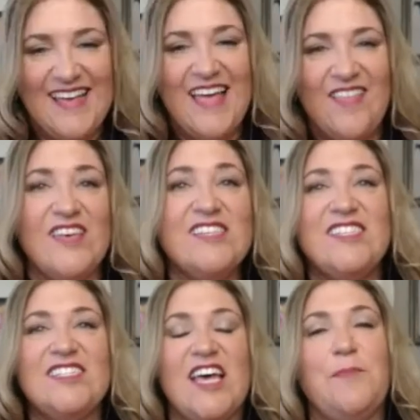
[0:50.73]
This
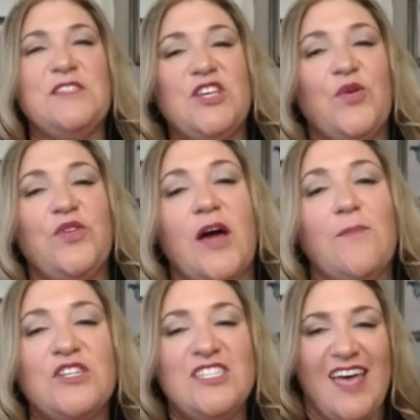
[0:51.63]
is episode
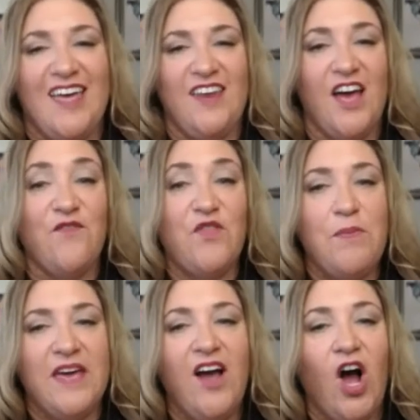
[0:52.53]
number 10 of the
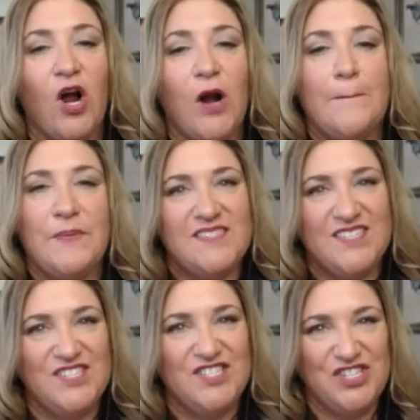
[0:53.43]
Big Heart
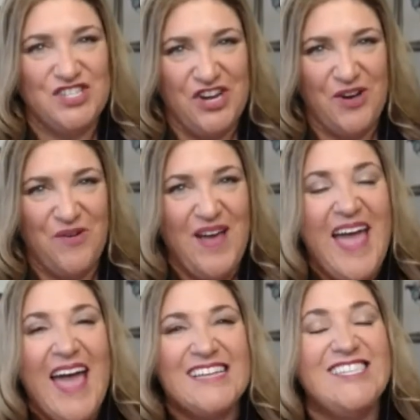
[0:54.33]
Business Show.
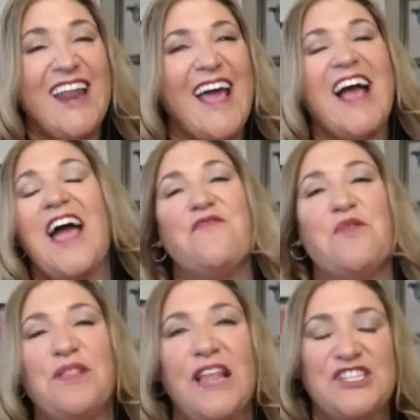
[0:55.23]
And today I have the
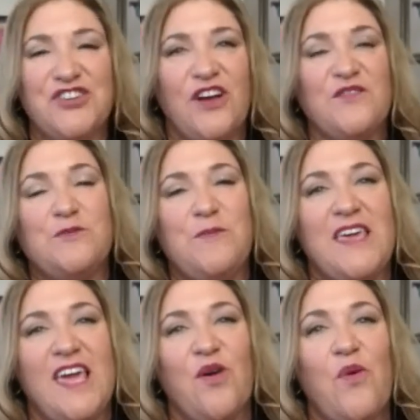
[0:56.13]
pleasure of
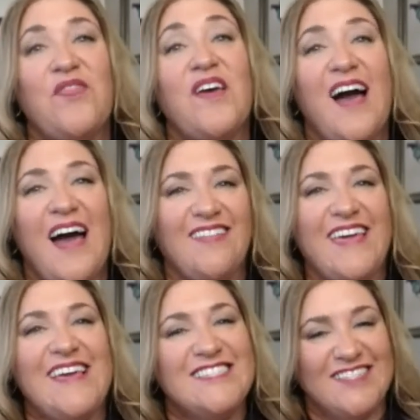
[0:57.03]
speaking with
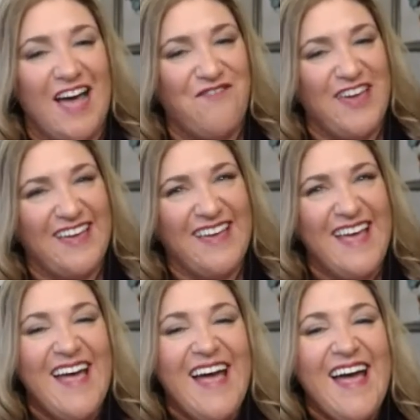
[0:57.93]
Kylie Slavik.
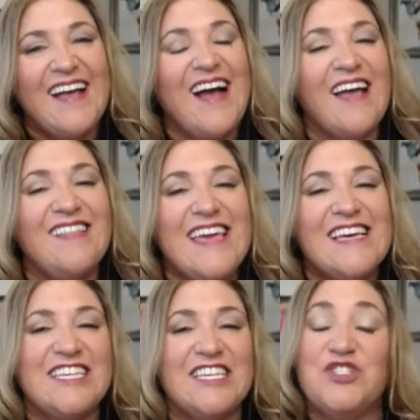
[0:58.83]
Kylie
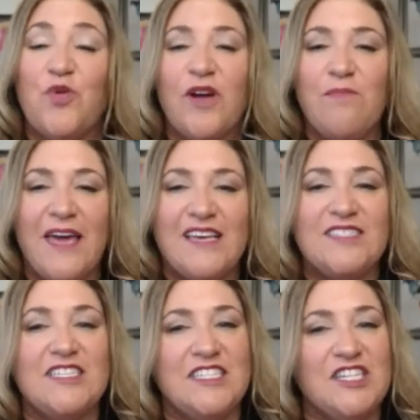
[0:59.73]
is a
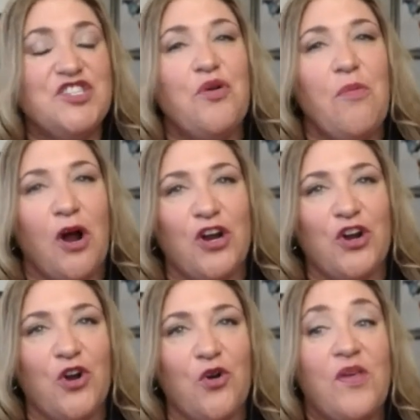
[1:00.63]
story-based digital
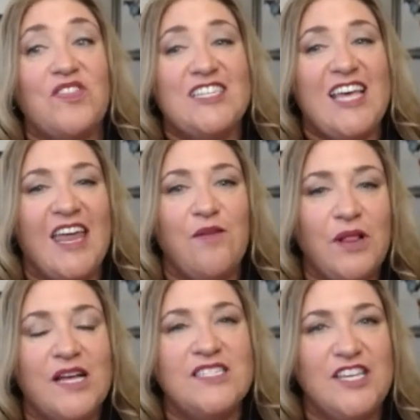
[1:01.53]
marketer with 10
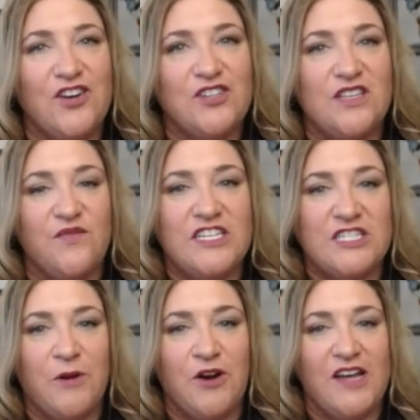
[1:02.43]
plus years of
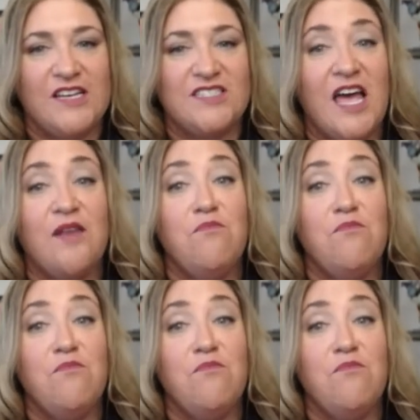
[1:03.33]
experience and